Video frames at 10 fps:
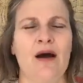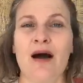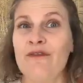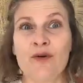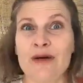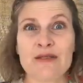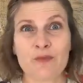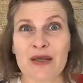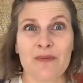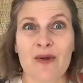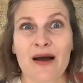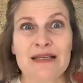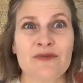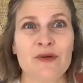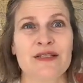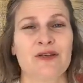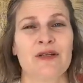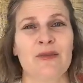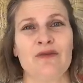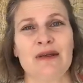Guys have always
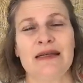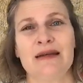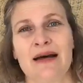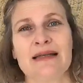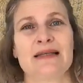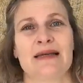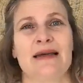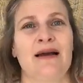treated me really nicely.